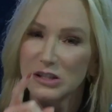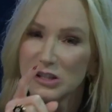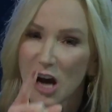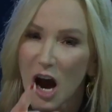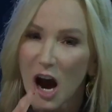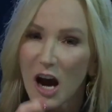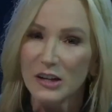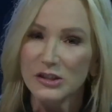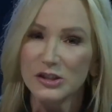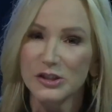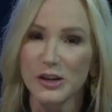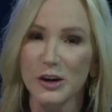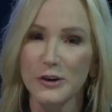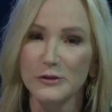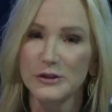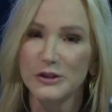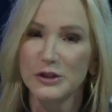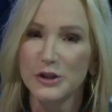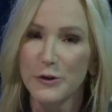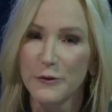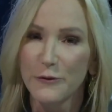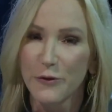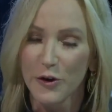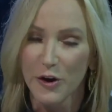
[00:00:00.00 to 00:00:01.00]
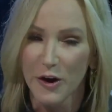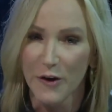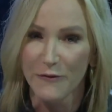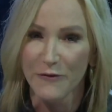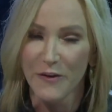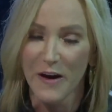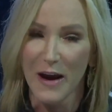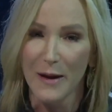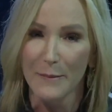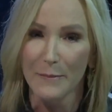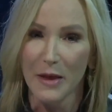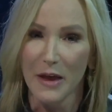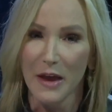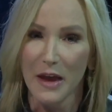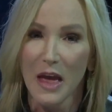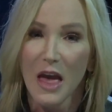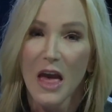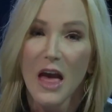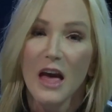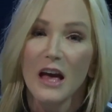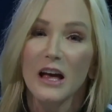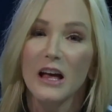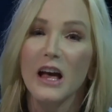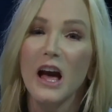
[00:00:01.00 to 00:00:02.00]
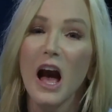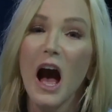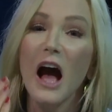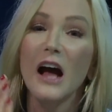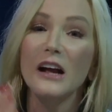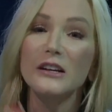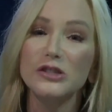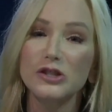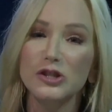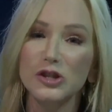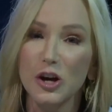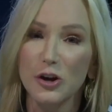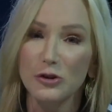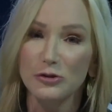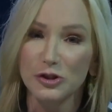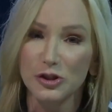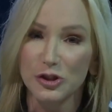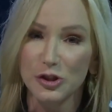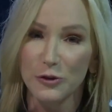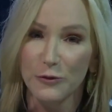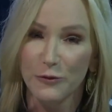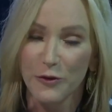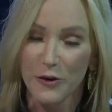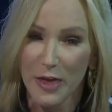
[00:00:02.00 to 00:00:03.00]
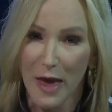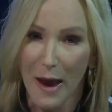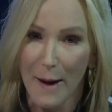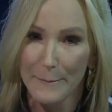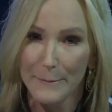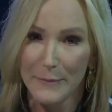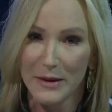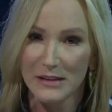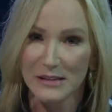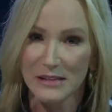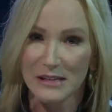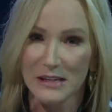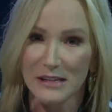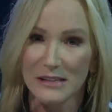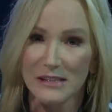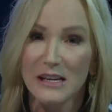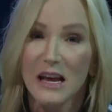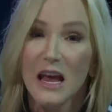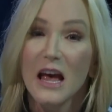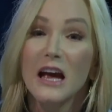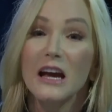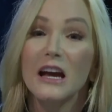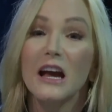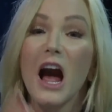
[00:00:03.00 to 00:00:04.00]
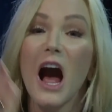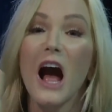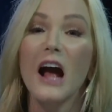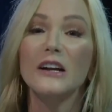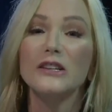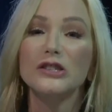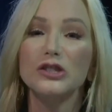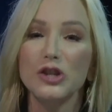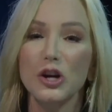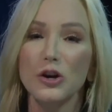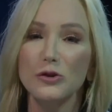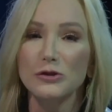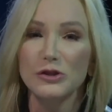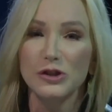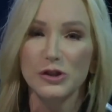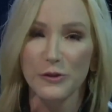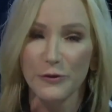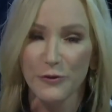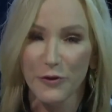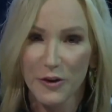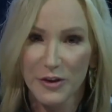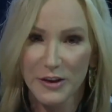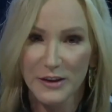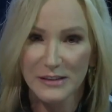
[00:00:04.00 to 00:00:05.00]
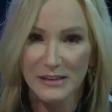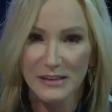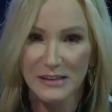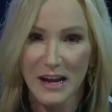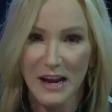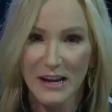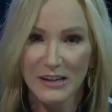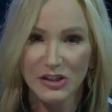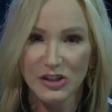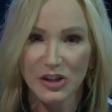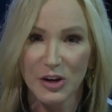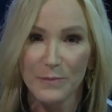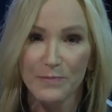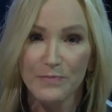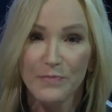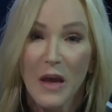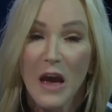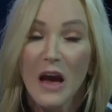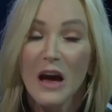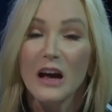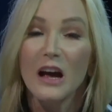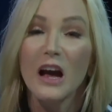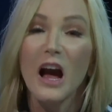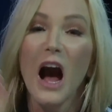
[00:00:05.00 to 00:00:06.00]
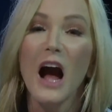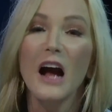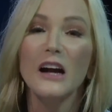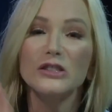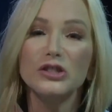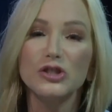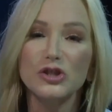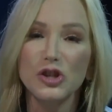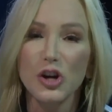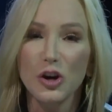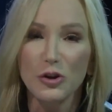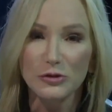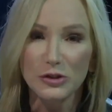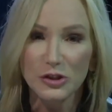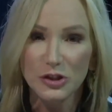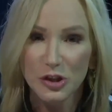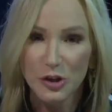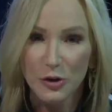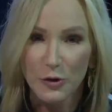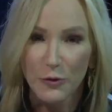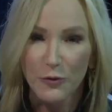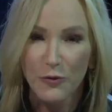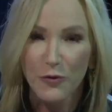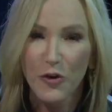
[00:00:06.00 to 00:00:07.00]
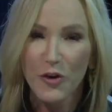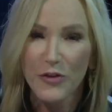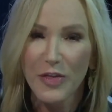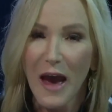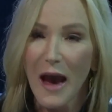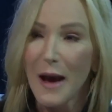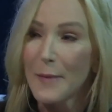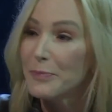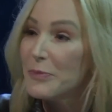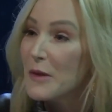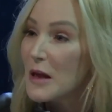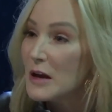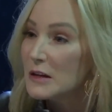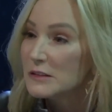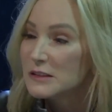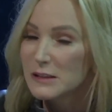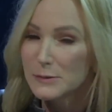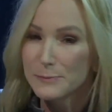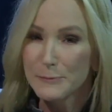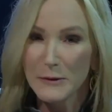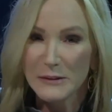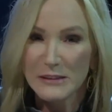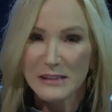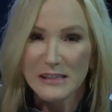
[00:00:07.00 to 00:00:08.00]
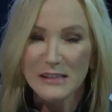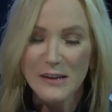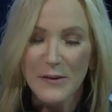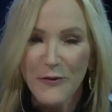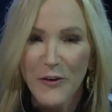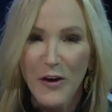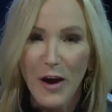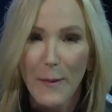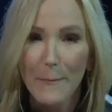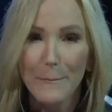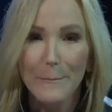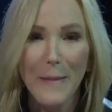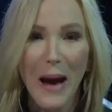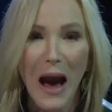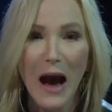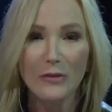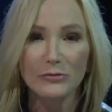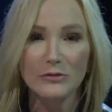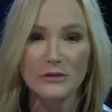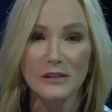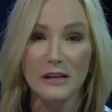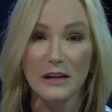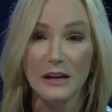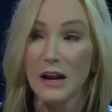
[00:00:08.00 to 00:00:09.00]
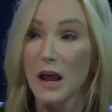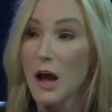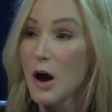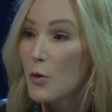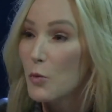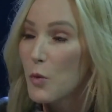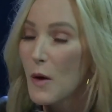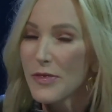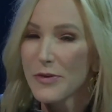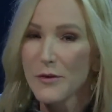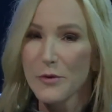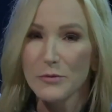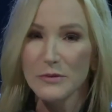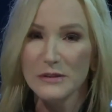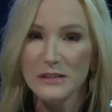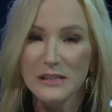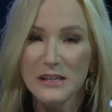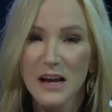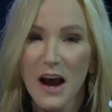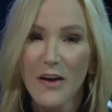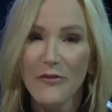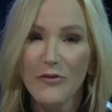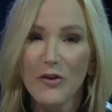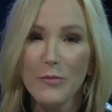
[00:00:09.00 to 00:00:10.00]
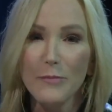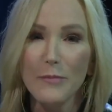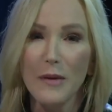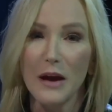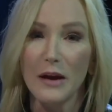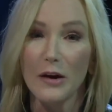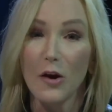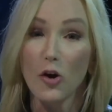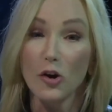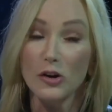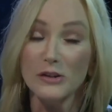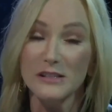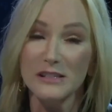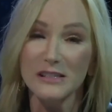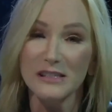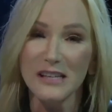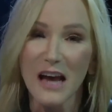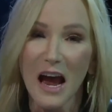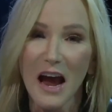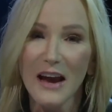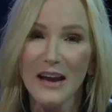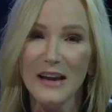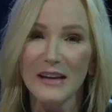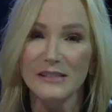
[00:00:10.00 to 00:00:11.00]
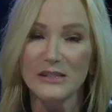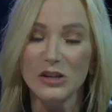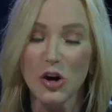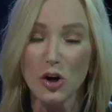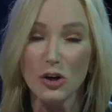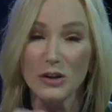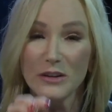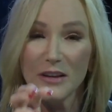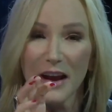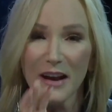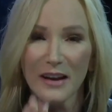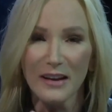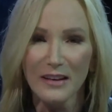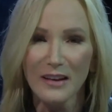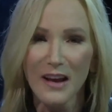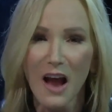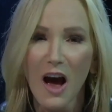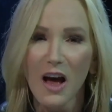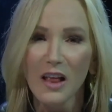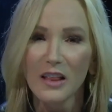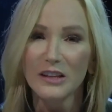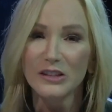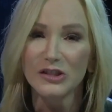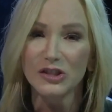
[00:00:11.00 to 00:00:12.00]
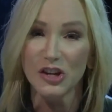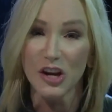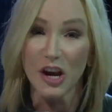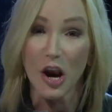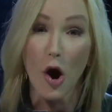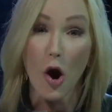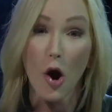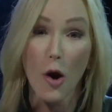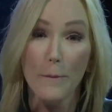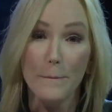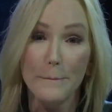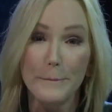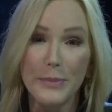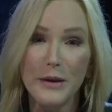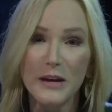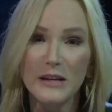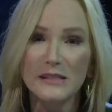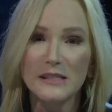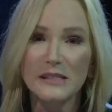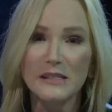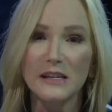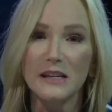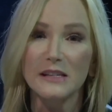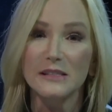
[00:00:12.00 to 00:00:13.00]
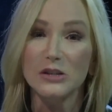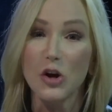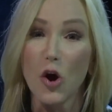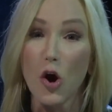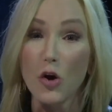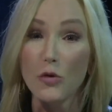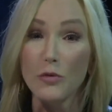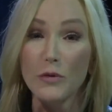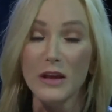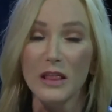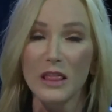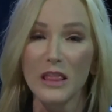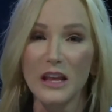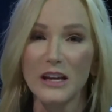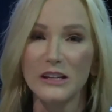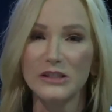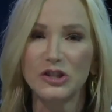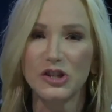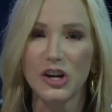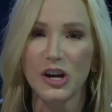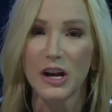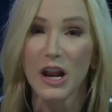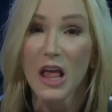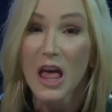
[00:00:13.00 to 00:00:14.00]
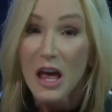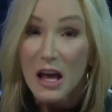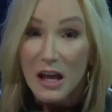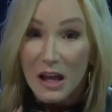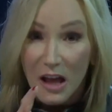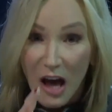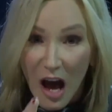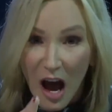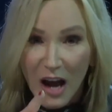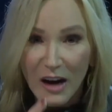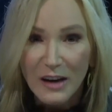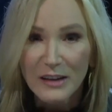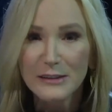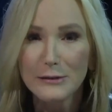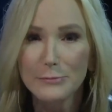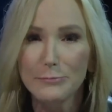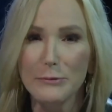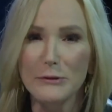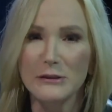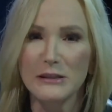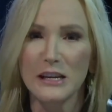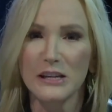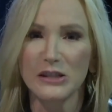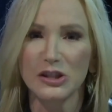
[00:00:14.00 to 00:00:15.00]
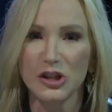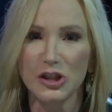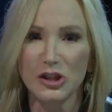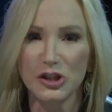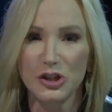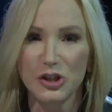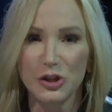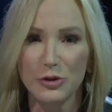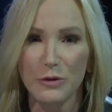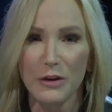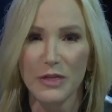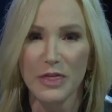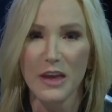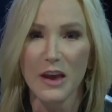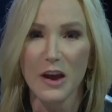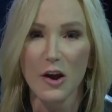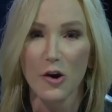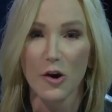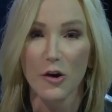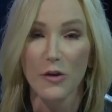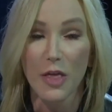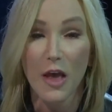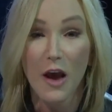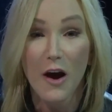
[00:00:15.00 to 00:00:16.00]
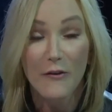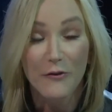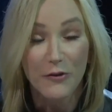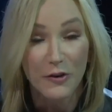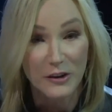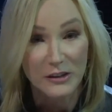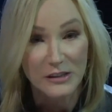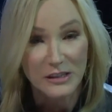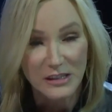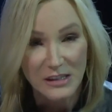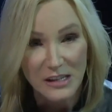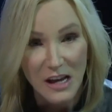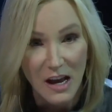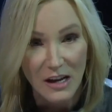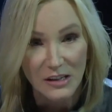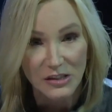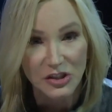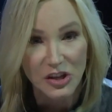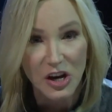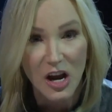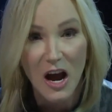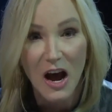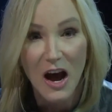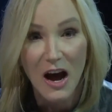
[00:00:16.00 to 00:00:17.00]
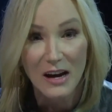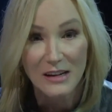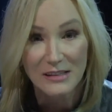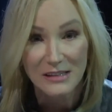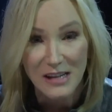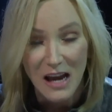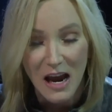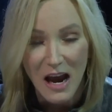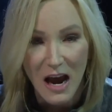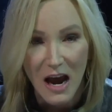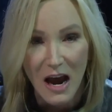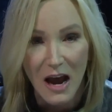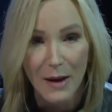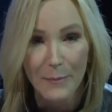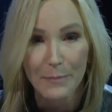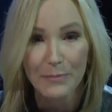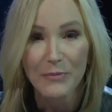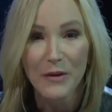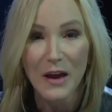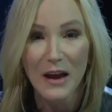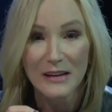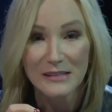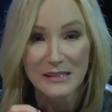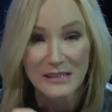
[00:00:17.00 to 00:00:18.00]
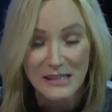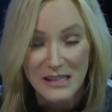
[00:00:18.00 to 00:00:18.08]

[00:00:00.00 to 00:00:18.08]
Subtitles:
God chose you for your family. God chose you for that business. God chose you for this nation. God chose you for that specific mountain, whether it was government or science or technology or business or religion. God has positioned you in the earth for such a time as